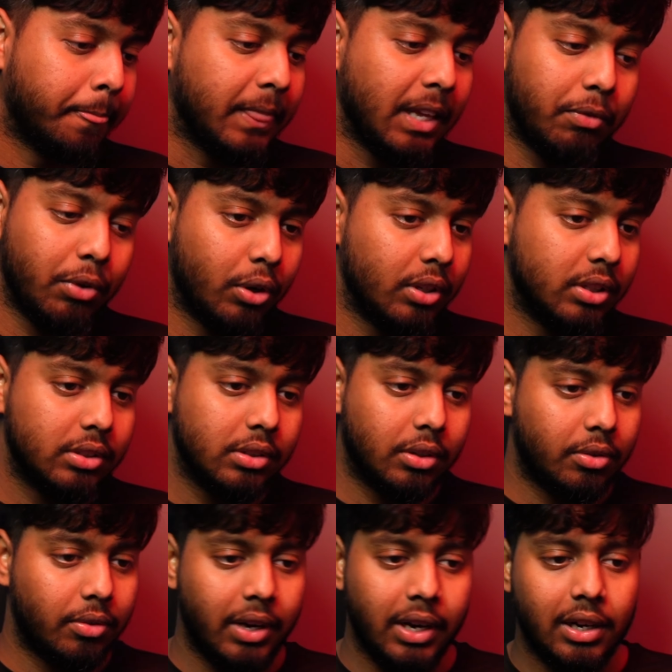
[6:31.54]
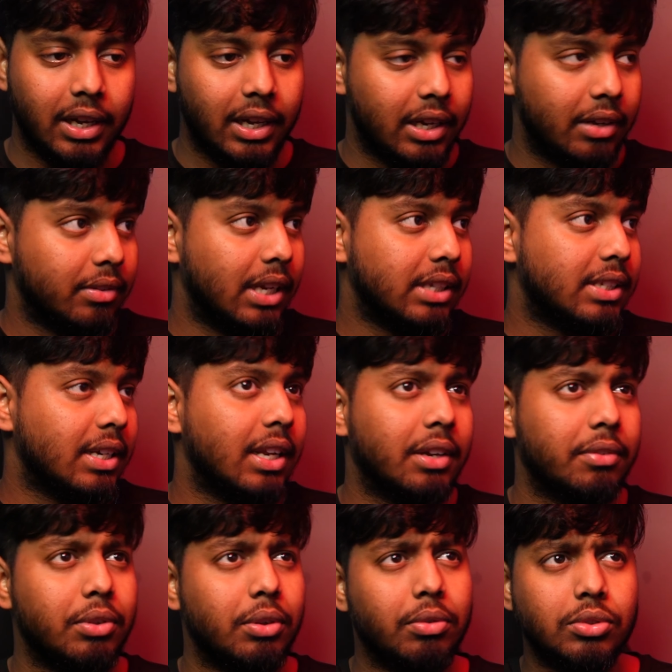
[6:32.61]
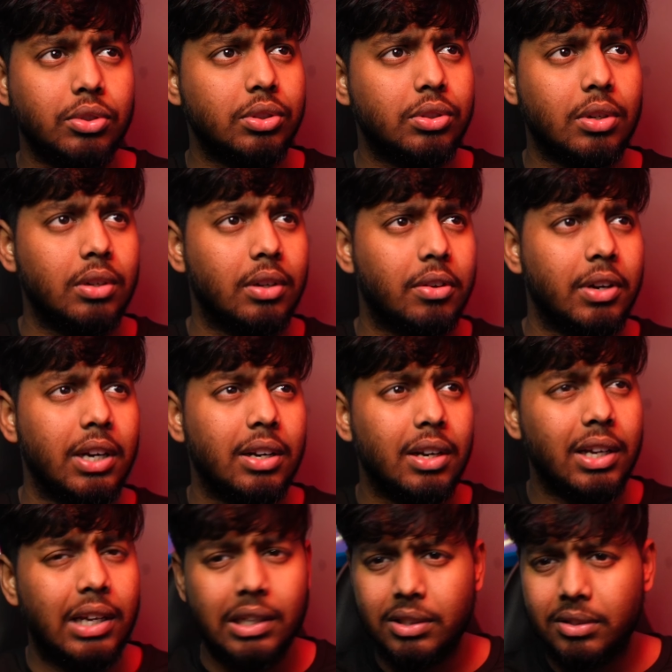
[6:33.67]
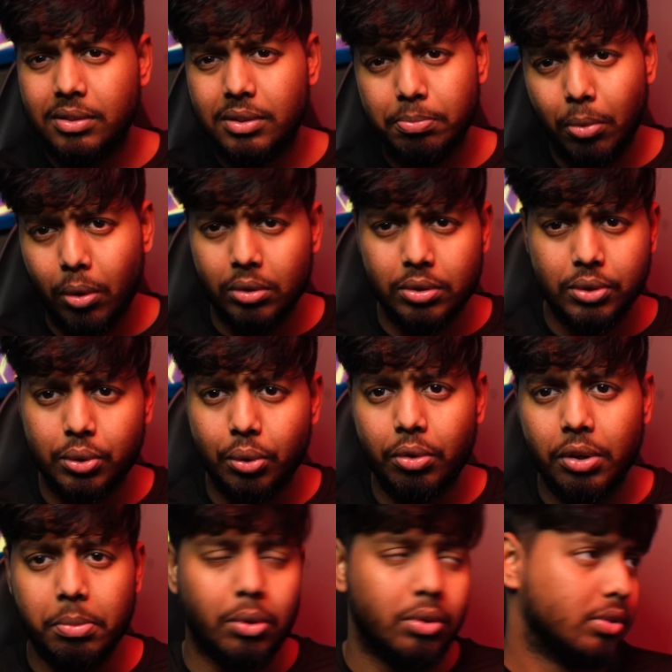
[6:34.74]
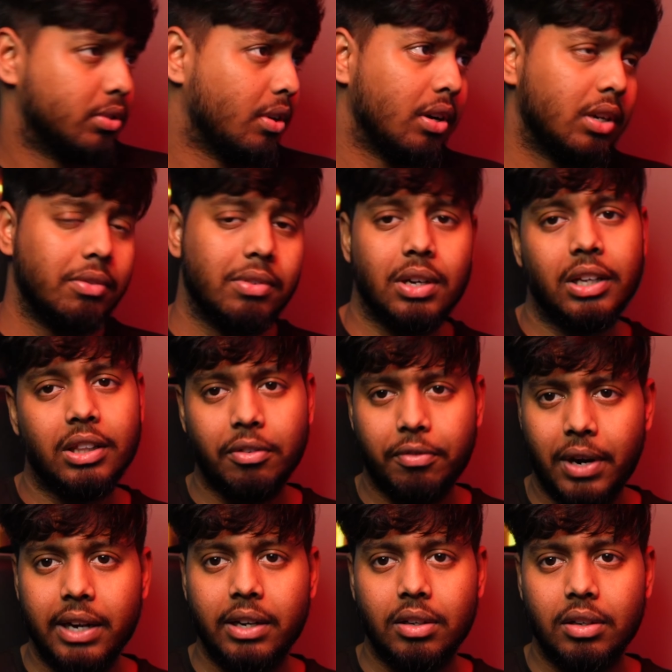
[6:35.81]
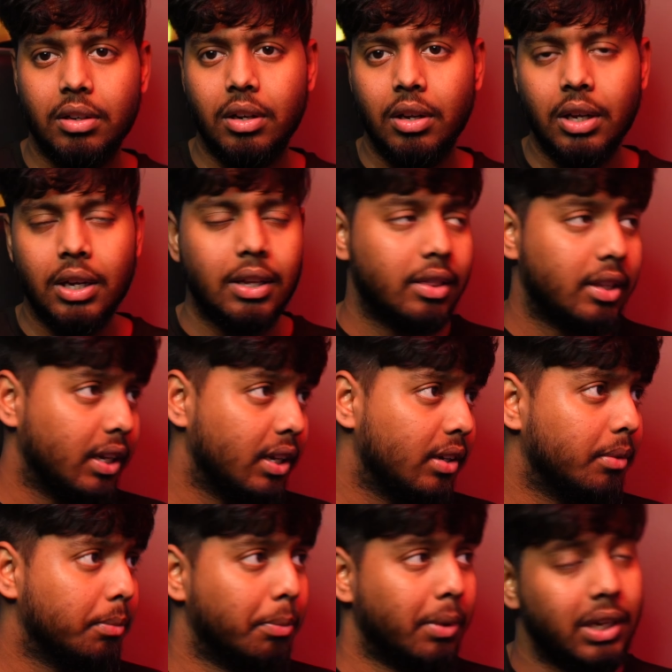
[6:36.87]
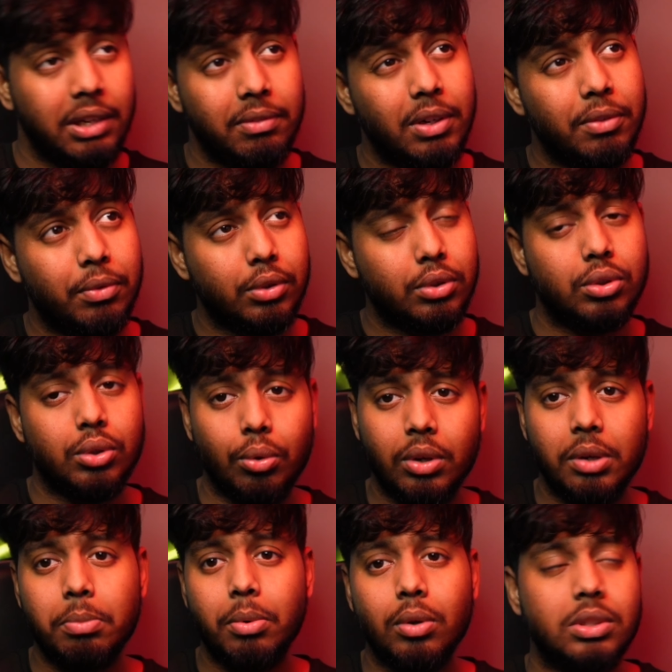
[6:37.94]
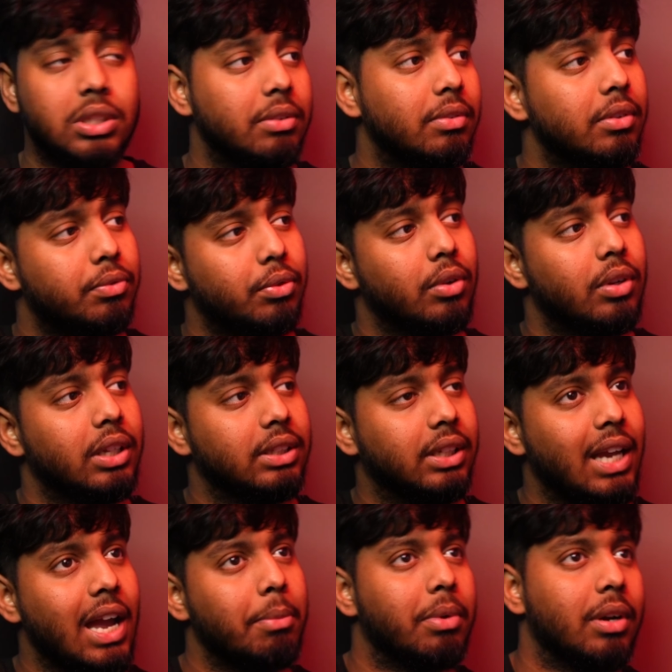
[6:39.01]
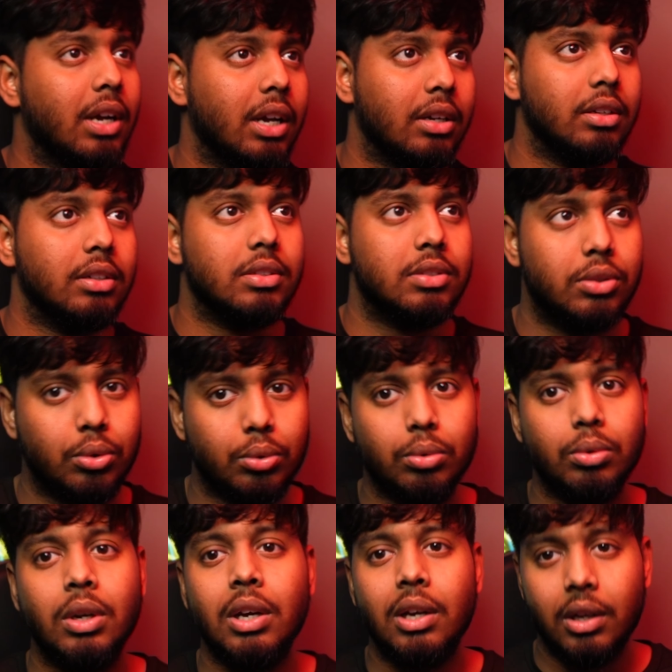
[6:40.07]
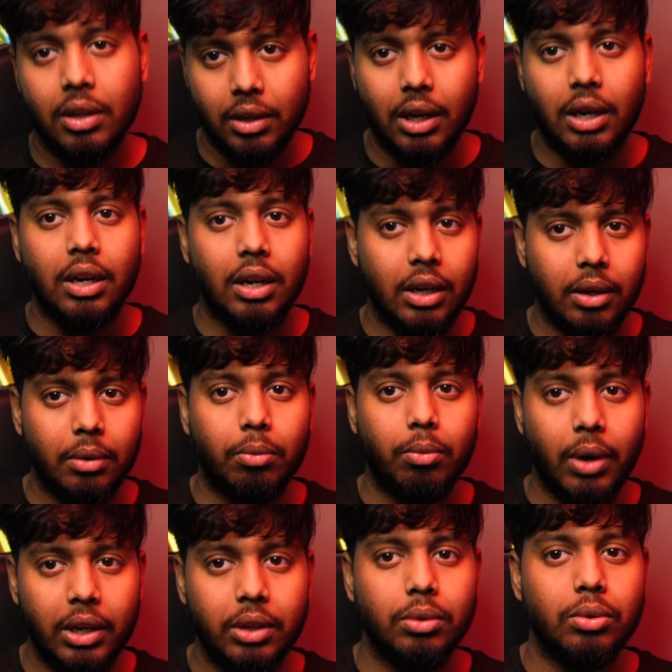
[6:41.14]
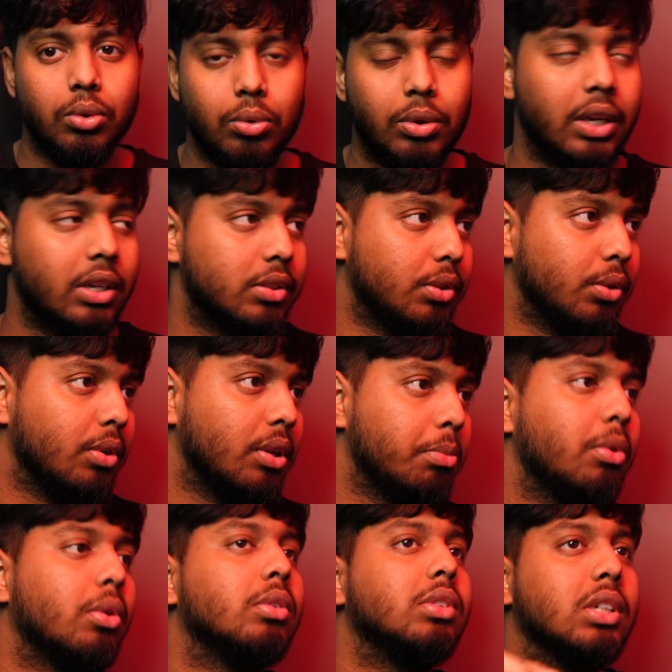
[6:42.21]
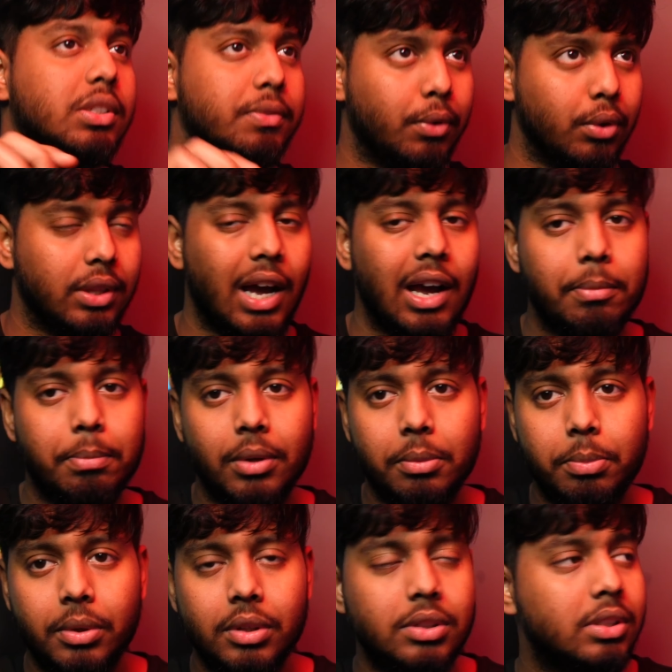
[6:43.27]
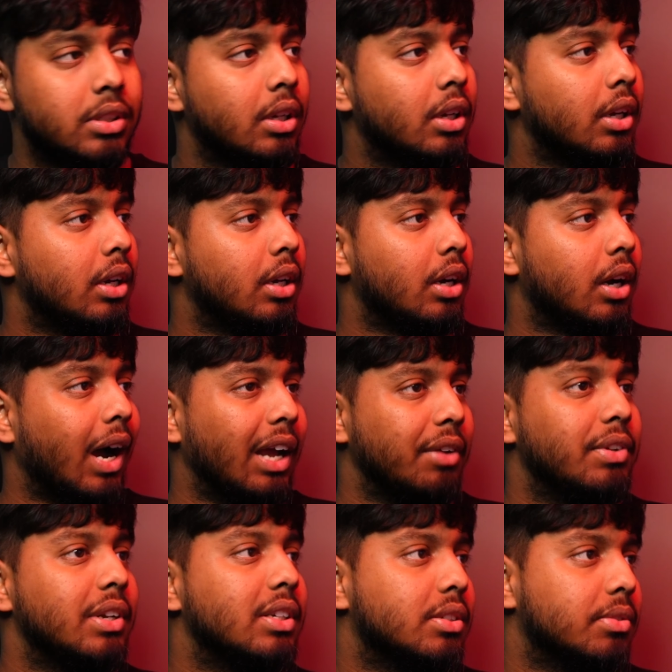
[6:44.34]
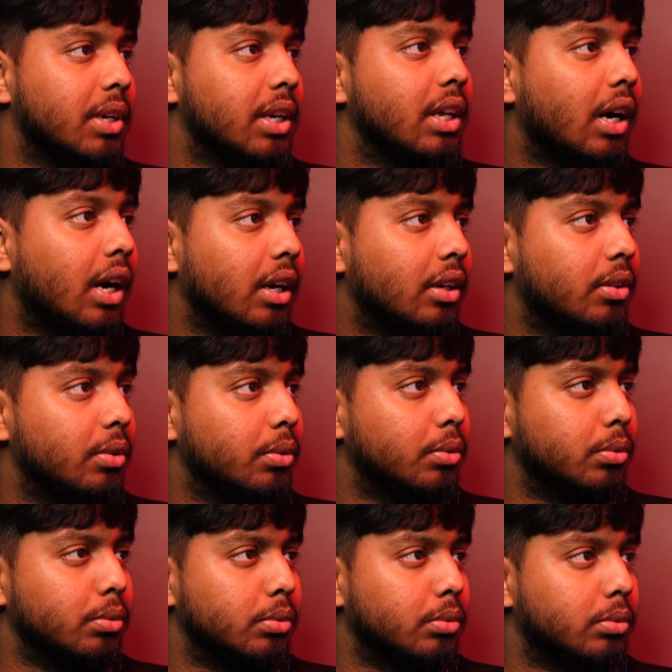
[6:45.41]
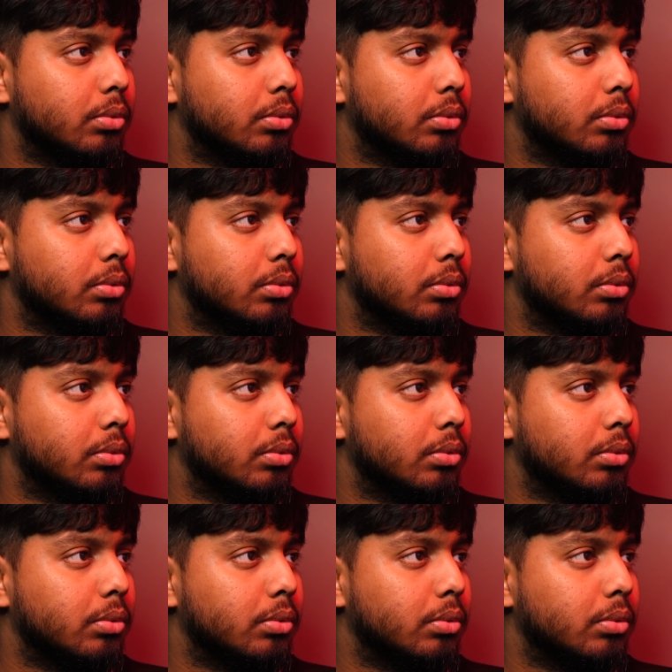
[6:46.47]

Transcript: If you're gonna create like, let's say like if you're just gonna create like small storyboards, not even like the final thing, but even for storyboards, even for like the camera angles to why you do like a storyboard just for that purpose, I feel it's really hard to